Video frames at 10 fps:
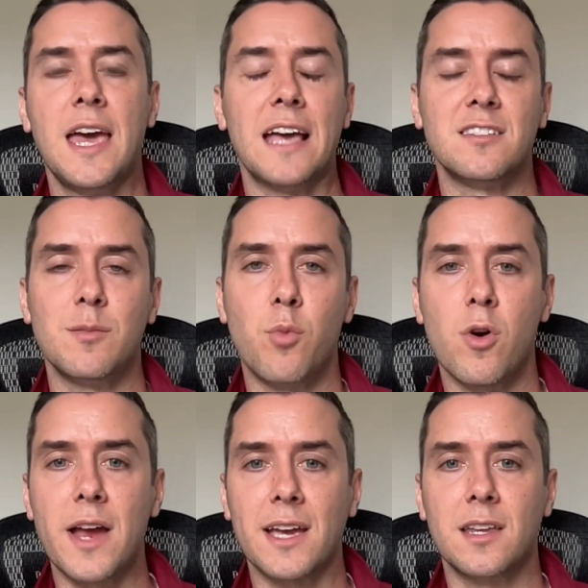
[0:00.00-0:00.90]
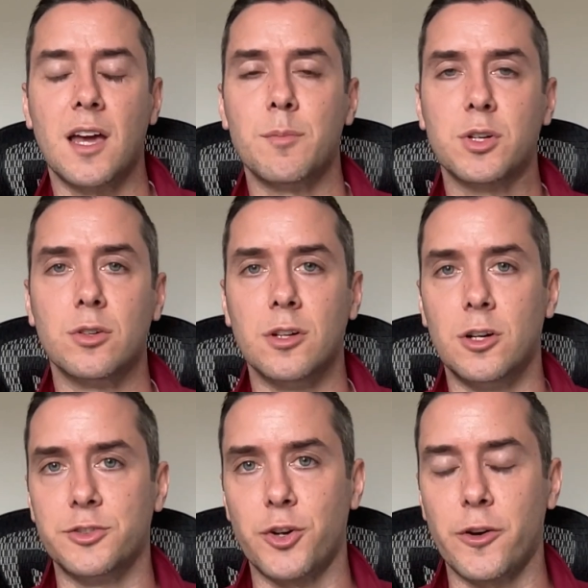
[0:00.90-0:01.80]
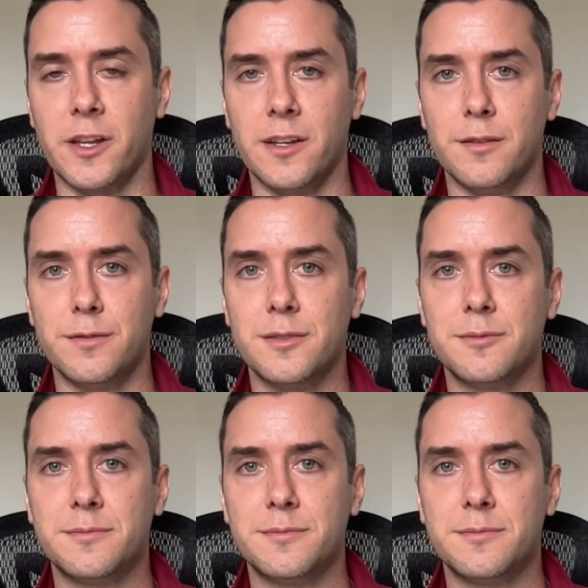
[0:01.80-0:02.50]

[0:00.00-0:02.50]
as a more economical alternative.